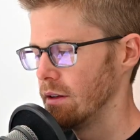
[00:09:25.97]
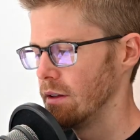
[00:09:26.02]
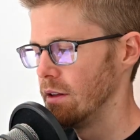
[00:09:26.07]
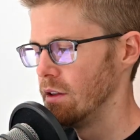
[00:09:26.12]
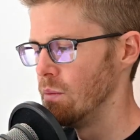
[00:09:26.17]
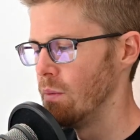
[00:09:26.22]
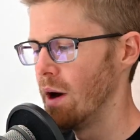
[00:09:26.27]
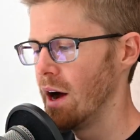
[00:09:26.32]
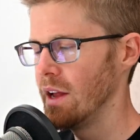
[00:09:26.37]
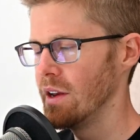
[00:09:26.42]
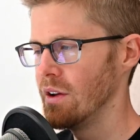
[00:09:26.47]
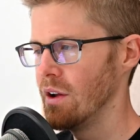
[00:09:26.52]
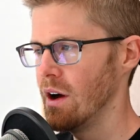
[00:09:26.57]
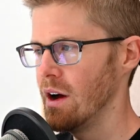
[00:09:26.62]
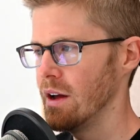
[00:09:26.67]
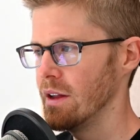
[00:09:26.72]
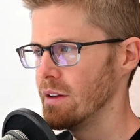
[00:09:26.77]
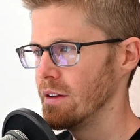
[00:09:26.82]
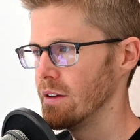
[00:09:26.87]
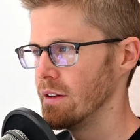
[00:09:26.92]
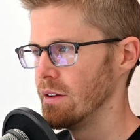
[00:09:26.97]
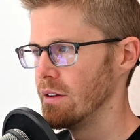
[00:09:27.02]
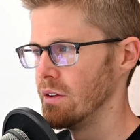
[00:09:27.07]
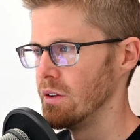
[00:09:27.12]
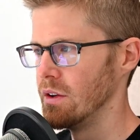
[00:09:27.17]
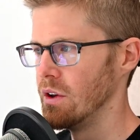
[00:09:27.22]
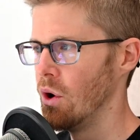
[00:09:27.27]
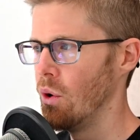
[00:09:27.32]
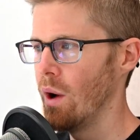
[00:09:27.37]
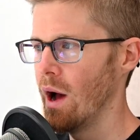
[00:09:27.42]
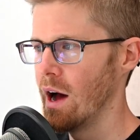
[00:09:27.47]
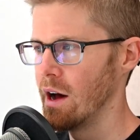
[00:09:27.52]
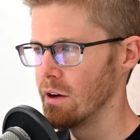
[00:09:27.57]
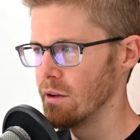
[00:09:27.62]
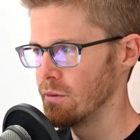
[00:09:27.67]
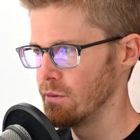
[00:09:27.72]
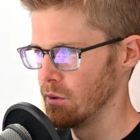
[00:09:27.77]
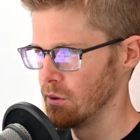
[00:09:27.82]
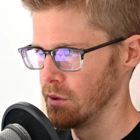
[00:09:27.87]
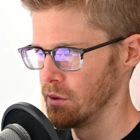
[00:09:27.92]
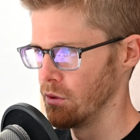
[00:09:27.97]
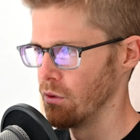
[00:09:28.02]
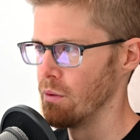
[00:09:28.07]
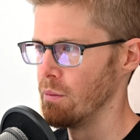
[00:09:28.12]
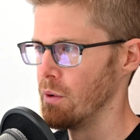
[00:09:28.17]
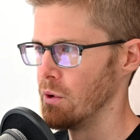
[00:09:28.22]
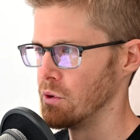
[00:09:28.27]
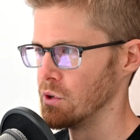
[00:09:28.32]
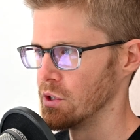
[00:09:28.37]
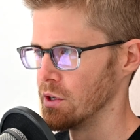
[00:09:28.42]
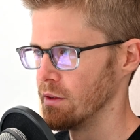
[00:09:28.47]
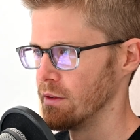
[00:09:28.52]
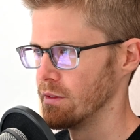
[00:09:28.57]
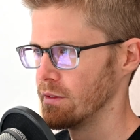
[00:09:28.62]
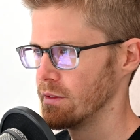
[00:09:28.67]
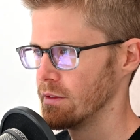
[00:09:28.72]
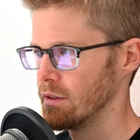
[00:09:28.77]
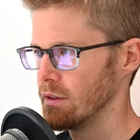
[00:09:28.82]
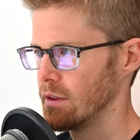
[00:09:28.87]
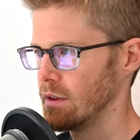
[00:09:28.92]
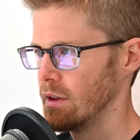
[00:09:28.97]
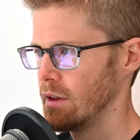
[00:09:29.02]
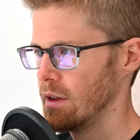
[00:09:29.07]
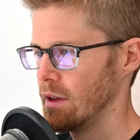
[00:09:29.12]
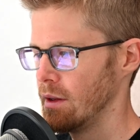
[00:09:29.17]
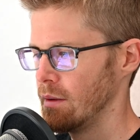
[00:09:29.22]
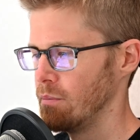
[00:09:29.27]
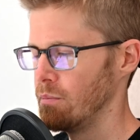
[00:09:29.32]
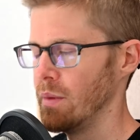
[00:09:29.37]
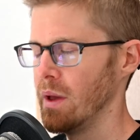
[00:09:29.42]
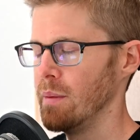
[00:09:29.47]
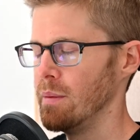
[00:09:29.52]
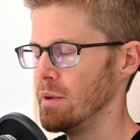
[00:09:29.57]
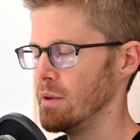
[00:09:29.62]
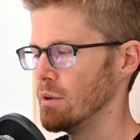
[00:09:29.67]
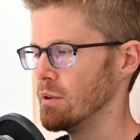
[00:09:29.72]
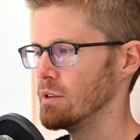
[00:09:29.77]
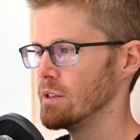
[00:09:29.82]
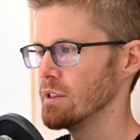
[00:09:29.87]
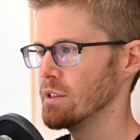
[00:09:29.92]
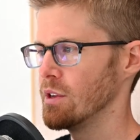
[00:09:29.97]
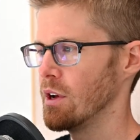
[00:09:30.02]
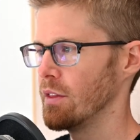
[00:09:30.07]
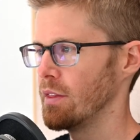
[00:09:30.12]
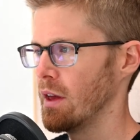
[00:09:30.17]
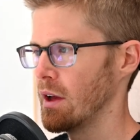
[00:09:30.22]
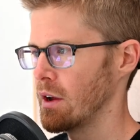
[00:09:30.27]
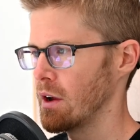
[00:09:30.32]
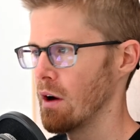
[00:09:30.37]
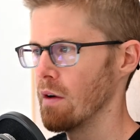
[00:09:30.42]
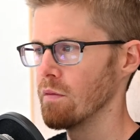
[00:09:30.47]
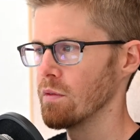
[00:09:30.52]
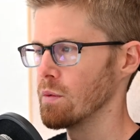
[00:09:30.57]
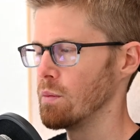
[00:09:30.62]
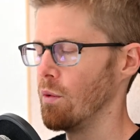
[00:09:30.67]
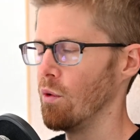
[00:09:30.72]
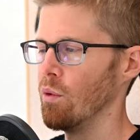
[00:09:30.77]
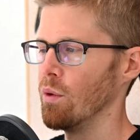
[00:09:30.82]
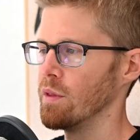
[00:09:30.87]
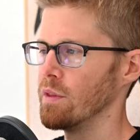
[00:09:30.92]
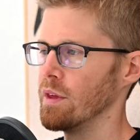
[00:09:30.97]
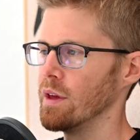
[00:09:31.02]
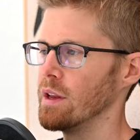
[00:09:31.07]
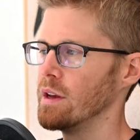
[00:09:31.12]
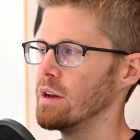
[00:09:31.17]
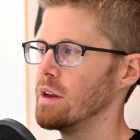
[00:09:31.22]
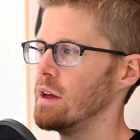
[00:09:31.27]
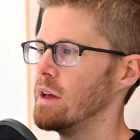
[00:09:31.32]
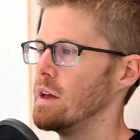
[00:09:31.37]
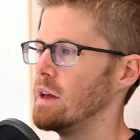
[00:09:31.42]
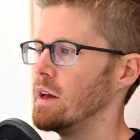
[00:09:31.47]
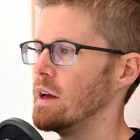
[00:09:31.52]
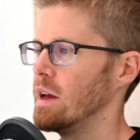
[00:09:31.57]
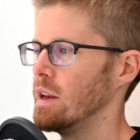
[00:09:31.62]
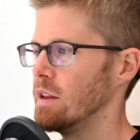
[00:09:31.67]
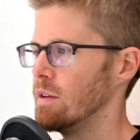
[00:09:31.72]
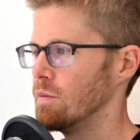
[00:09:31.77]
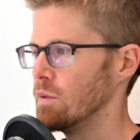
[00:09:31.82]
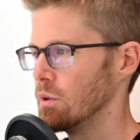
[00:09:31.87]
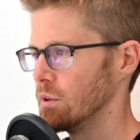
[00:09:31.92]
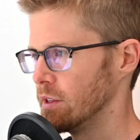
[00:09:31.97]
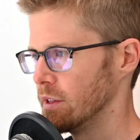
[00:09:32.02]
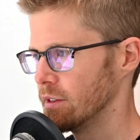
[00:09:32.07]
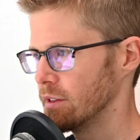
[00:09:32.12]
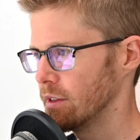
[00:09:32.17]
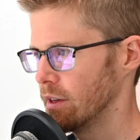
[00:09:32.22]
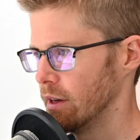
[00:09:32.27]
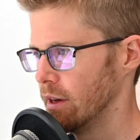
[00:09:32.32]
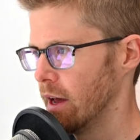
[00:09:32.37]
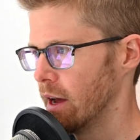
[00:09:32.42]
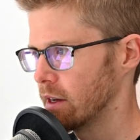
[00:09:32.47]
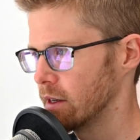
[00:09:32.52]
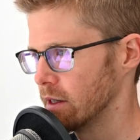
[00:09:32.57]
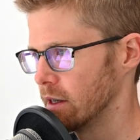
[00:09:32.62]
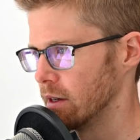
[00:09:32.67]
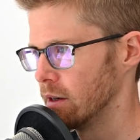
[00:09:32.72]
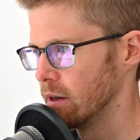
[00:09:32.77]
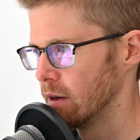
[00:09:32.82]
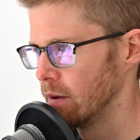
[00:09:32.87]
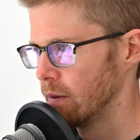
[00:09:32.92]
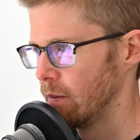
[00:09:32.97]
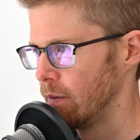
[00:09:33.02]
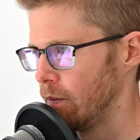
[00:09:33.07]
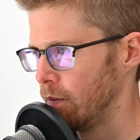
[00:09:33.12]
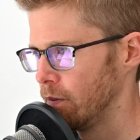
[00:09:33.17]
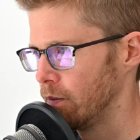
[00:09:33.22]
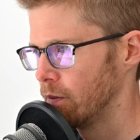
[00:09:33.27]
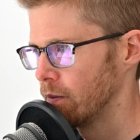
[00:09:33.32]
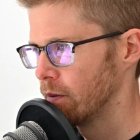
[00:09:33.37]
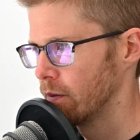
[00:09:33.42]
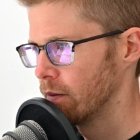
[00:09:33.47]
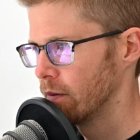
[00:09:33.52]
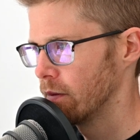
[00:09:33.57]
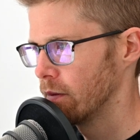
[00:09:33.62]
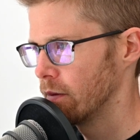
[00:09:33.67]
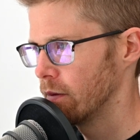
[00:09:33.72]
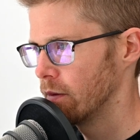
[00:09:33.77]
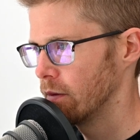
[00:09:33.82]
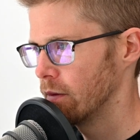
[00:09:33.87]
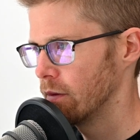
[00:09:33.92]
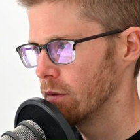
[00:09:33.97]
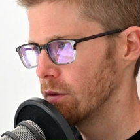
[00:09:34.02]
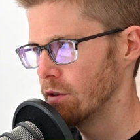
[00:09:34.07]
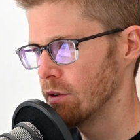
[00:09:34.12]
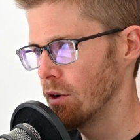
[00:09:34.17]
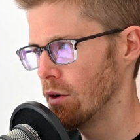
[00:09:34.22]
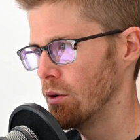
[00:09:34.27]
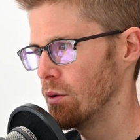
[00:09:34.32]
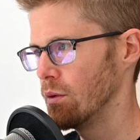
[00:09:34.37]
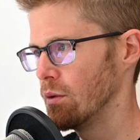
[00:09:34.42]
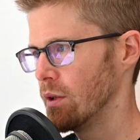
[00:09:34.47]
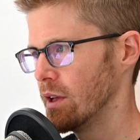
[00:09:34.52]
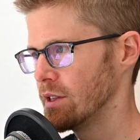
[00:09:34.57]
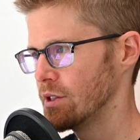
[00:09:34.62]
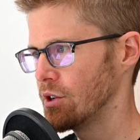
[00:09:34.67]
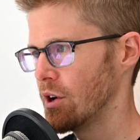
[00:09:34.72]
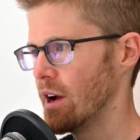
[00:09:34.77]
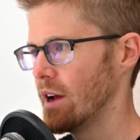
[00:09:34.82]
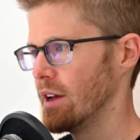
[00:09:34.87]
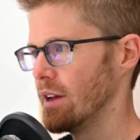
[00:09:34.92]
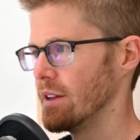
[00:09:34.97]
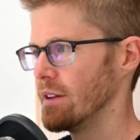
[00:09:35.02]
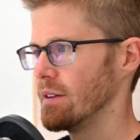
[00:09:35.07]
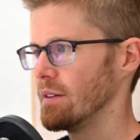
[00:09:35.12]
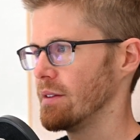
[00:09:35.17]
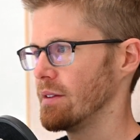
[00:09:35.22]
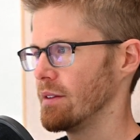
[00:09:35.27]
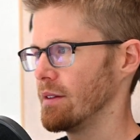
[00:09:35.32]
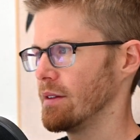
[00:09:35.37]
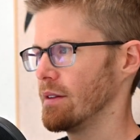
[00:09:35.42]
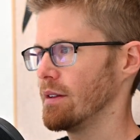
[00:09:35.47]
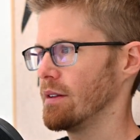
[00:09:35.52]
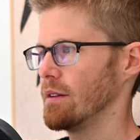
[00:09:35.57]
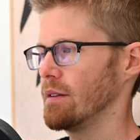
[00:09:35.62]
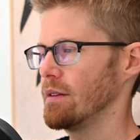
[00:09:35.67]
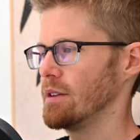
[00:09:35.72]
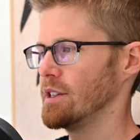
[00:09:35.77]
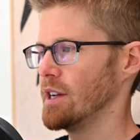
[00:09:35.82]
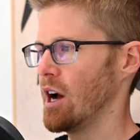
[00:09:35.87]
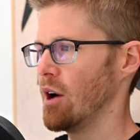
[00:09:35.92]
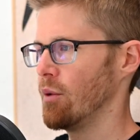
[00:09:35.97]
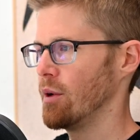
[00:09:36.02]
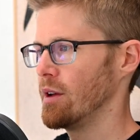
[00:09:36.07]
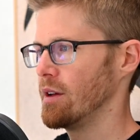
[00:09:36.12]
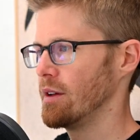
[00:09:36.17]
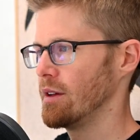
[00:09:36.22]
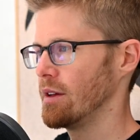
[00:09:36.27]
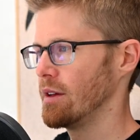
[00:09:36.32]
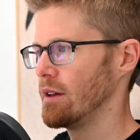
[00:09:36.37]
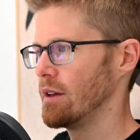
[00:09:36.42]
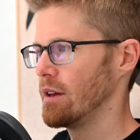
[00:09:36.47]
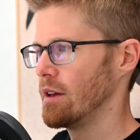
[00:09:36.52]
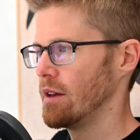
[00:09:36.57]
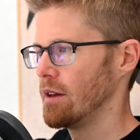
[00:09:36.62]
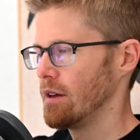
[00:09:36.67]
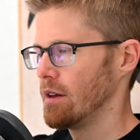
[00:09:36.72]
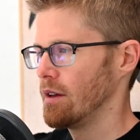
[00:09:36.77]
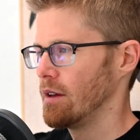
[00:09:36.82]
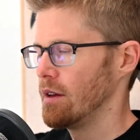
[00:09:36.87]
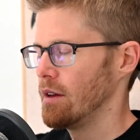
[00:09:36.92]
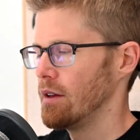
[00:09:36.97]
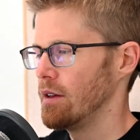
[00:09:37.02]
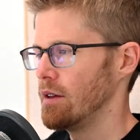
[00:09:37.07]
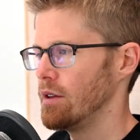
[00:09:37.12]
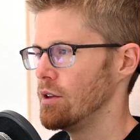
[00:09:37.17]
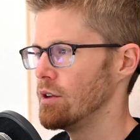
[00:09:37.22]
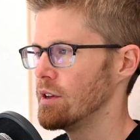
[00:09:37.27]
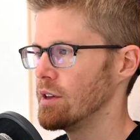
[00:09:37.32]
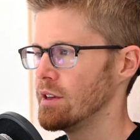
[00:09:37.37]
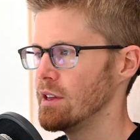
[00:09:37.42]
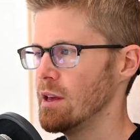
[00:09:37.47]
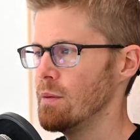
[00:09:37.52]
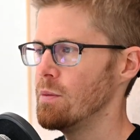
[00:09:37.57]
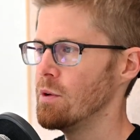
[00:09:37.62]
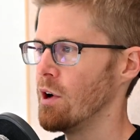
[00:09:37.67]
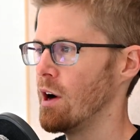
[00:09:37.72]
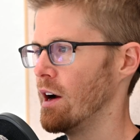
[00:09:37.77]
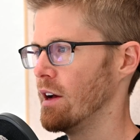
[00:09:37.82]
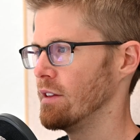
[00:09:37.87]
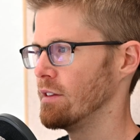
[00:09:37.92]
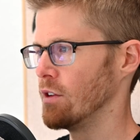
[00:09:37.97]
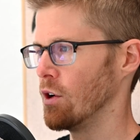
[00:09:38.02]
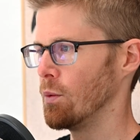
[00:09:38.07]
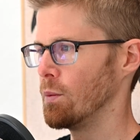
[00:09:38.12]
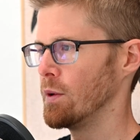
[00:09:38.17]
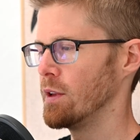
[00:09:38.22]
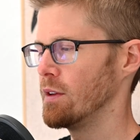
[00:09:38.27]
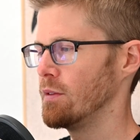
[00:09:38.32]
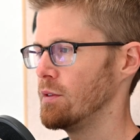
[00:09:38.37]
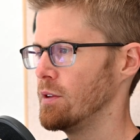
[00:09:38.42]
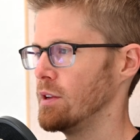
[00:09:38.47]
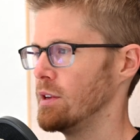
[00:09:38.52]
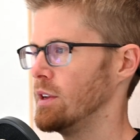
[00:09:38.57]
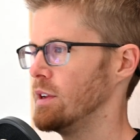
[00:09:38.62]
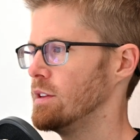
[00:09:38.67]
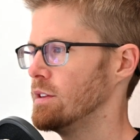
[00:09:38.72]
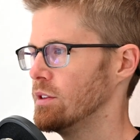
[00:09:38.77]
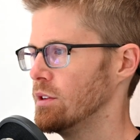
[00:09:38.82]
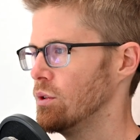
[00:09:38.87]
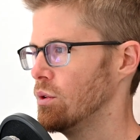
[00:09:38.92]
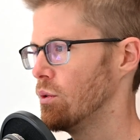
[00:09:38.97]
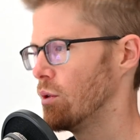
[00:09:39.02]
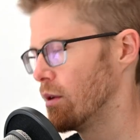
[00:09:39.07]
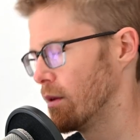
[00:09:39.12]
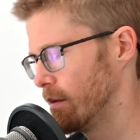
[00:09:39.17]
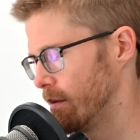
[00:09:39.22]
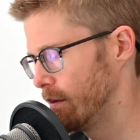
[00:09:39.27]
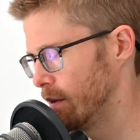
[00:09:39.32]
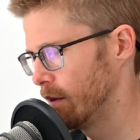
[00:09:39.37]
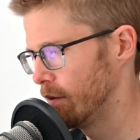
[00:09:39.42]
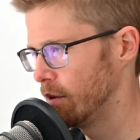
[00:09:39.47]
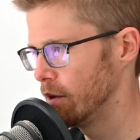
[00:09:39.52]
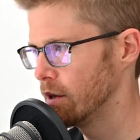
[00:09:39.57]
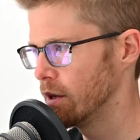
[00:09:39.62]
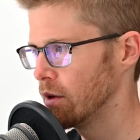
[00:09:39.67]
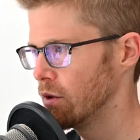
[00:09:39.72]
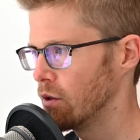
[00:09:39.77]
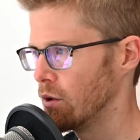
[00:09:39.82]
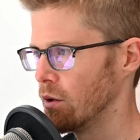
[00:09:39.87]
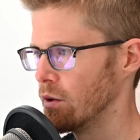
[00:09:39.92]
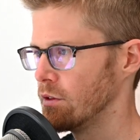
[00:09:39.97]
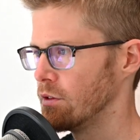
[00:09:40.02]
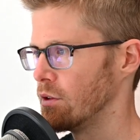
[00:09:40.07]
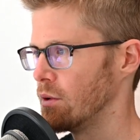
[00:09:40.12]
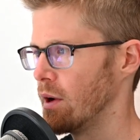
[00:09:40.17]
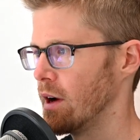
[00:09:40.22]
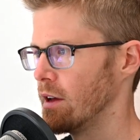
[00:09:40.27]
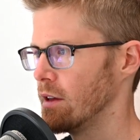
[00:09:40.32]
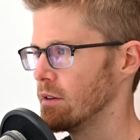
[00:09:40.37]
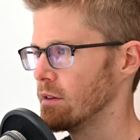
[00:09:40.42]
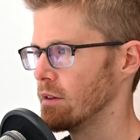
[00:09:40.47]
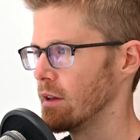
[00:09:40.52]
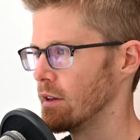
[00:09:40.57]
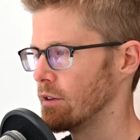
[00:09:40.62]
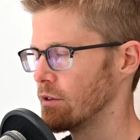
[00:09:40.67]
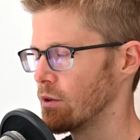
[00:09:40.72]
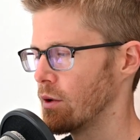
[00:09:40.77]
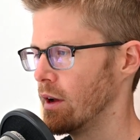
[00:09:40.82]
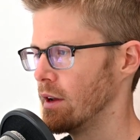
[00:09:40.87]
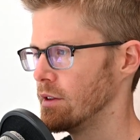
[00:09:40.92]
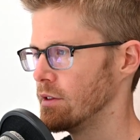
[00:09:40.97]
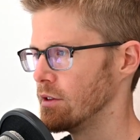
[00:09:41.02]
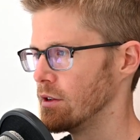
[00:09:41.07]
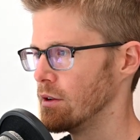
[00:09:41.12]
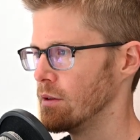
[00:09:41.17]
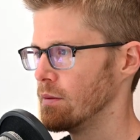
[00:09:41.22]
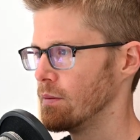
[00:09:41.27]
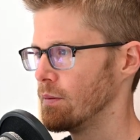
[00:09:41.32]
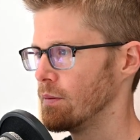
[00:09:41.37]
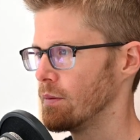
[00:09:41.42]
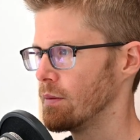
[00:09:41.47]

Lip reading: You might not know how to feel your emotions. Maybe you're just not that comfortable with it and you feel disconnected. So let's try it, shall we? You can keep your eyes open if you need to, or if you can close your eyes, that's great too.